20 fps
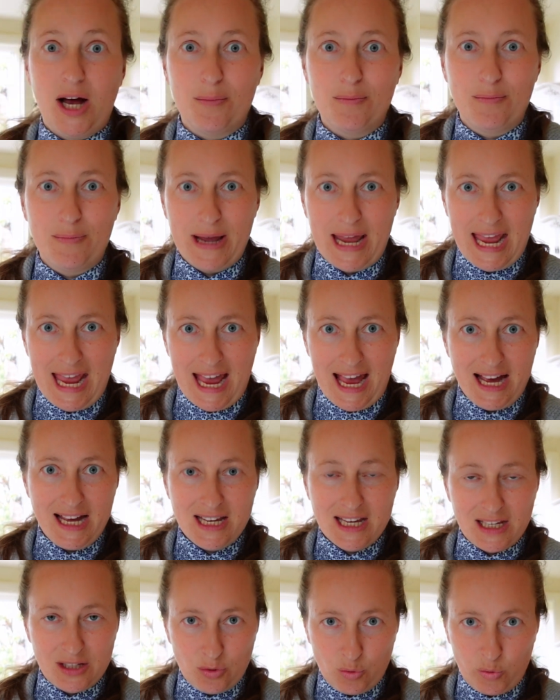bare
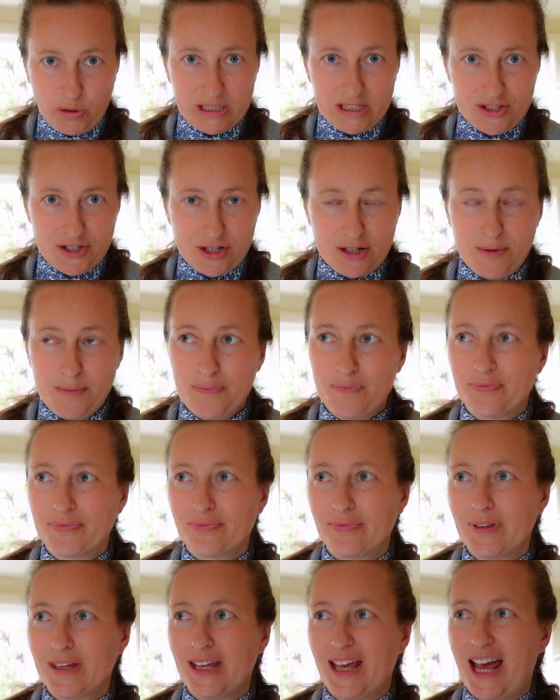in winter.
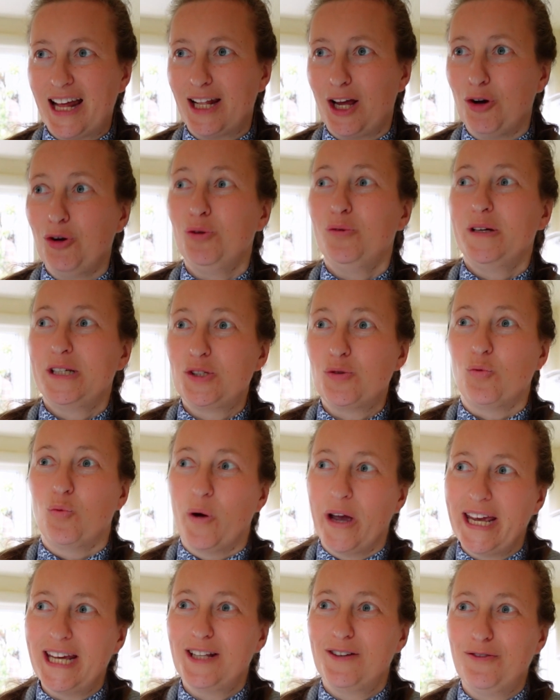And I always
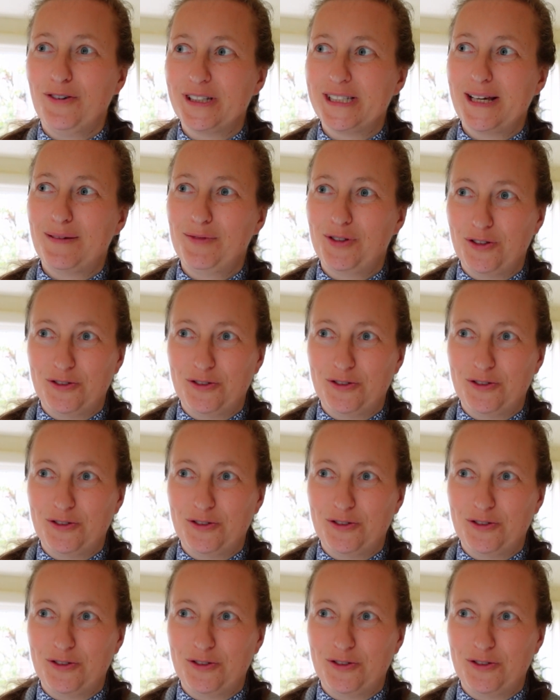wait for them to